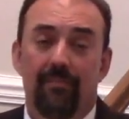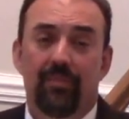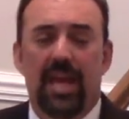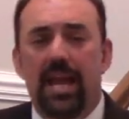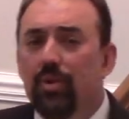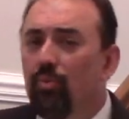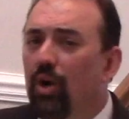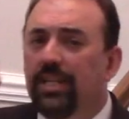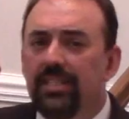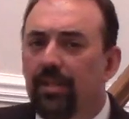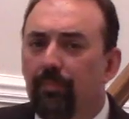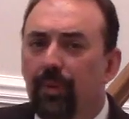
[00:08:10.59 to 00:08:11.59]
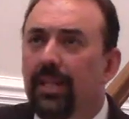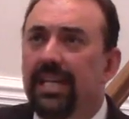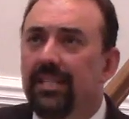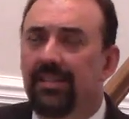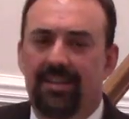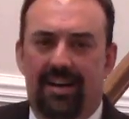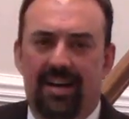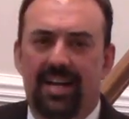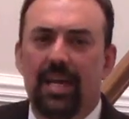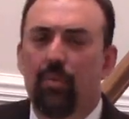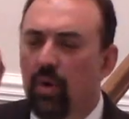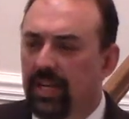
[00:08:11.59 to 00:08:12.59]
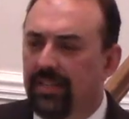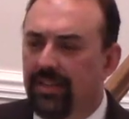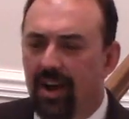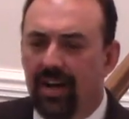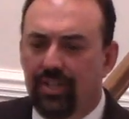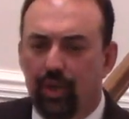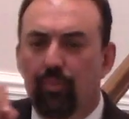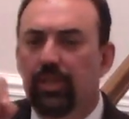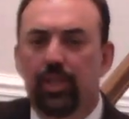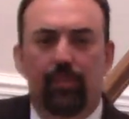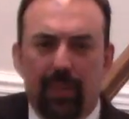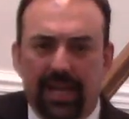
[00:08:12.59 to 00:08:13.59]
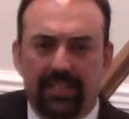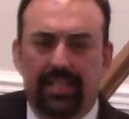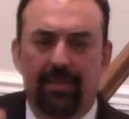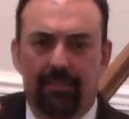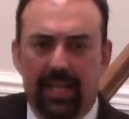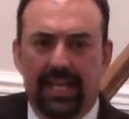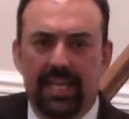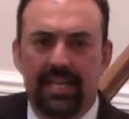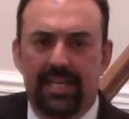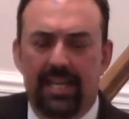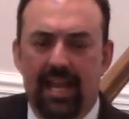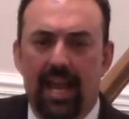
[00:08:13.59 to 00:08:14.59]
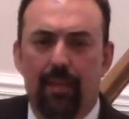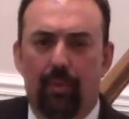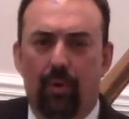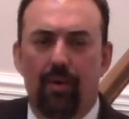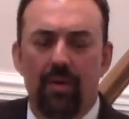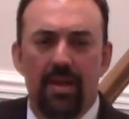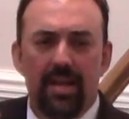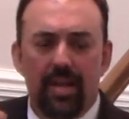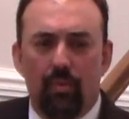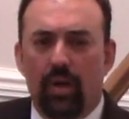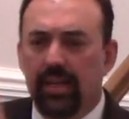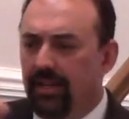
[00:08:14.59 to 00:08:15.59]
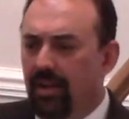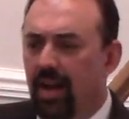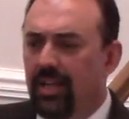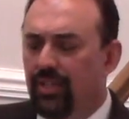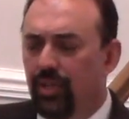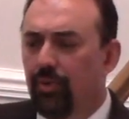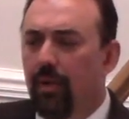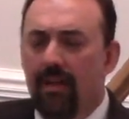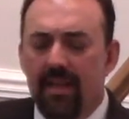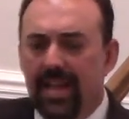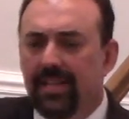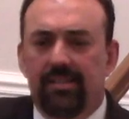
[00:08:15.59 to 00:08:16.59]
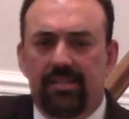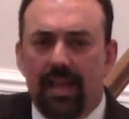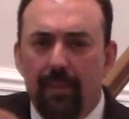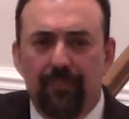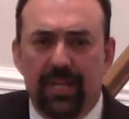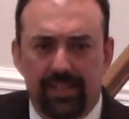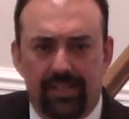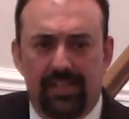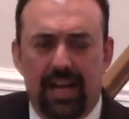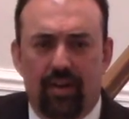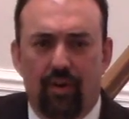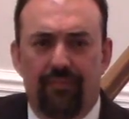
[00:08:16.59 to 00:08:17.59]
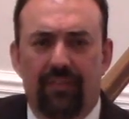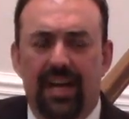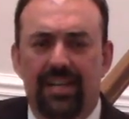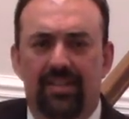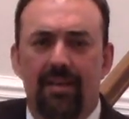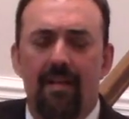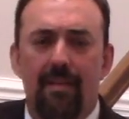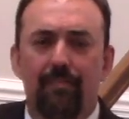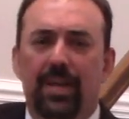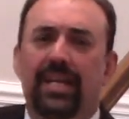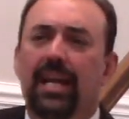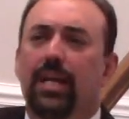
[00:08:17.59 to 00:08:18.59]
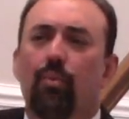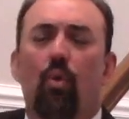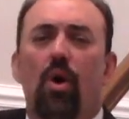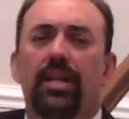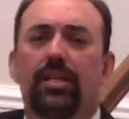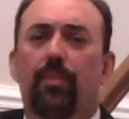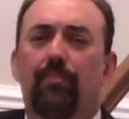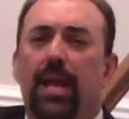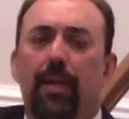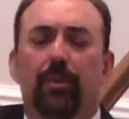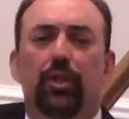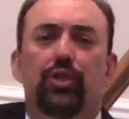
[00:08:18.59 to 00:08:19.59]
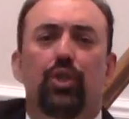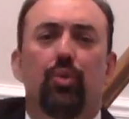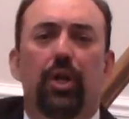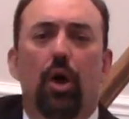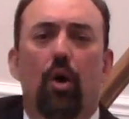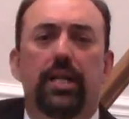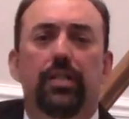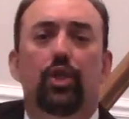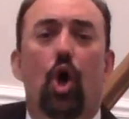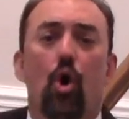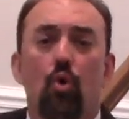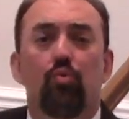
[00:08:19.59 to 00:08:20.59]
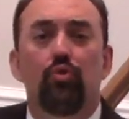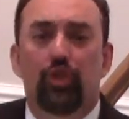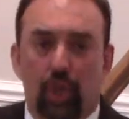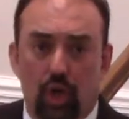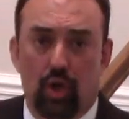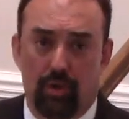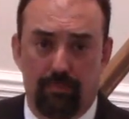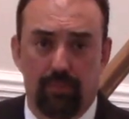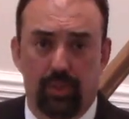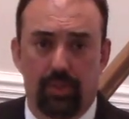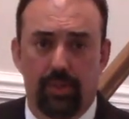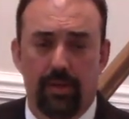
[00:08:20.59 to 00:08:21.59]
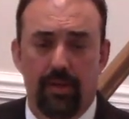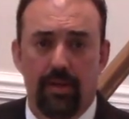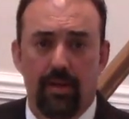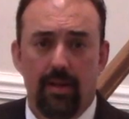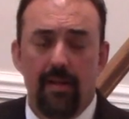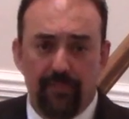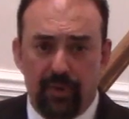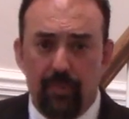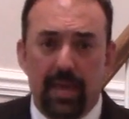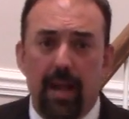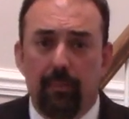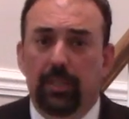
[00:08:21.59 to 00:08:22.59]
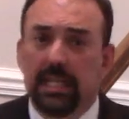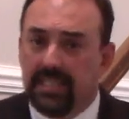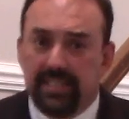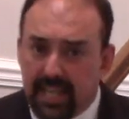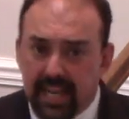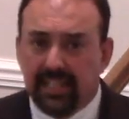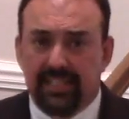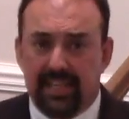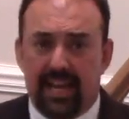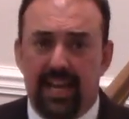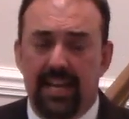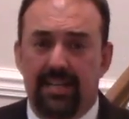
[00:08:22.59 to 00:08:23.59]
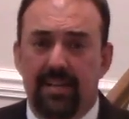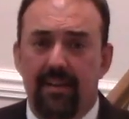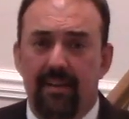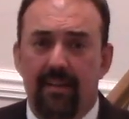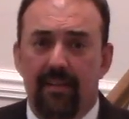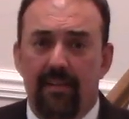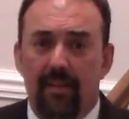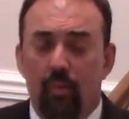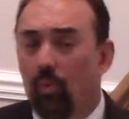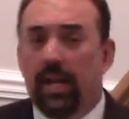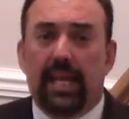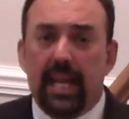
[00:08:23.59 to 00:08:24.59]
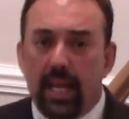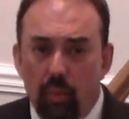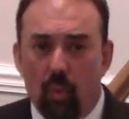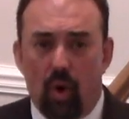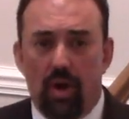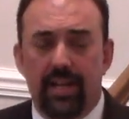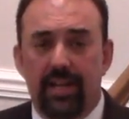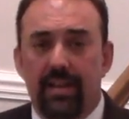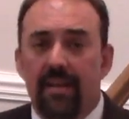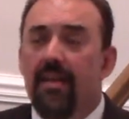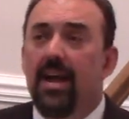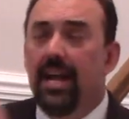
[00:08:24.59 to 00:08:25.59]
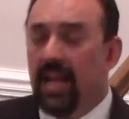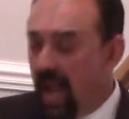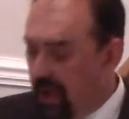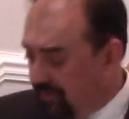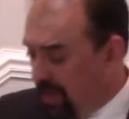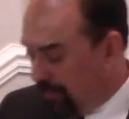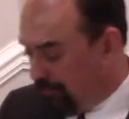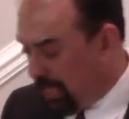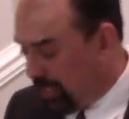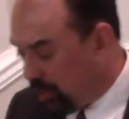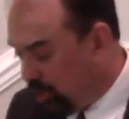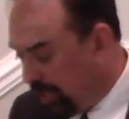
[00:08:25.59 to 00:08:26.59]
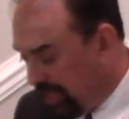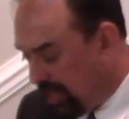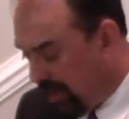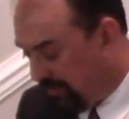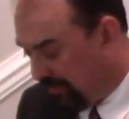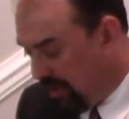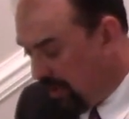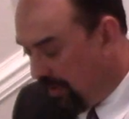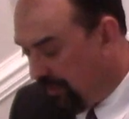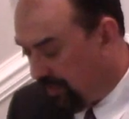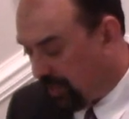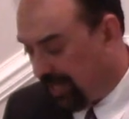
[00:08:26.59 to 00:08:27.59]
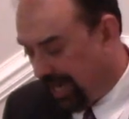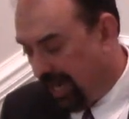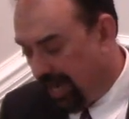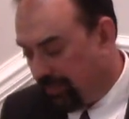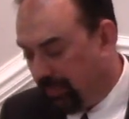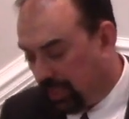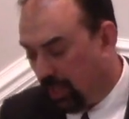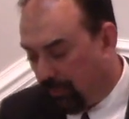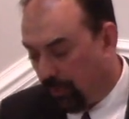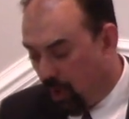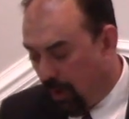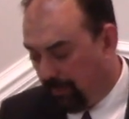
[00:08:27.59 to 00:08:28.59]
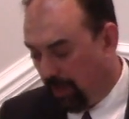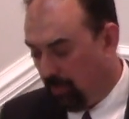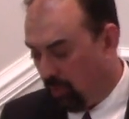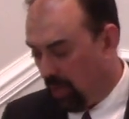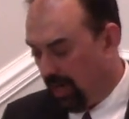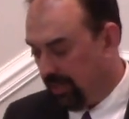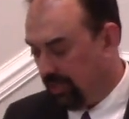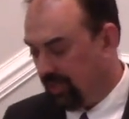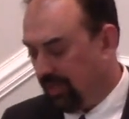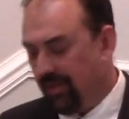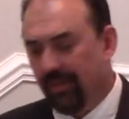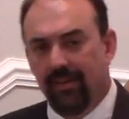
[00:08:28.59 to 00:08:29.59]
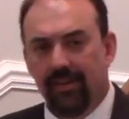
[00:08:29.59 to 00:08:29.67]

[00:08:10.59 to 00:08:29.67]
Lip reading: Cain wanted to please God. He wanted God to respect him like he did Abel. He wanted God to accept his sacrifice, but yet he wanted to be able to do it on his own terms, to be able to dictate what he wanted and have that be good enough for God. But the problem was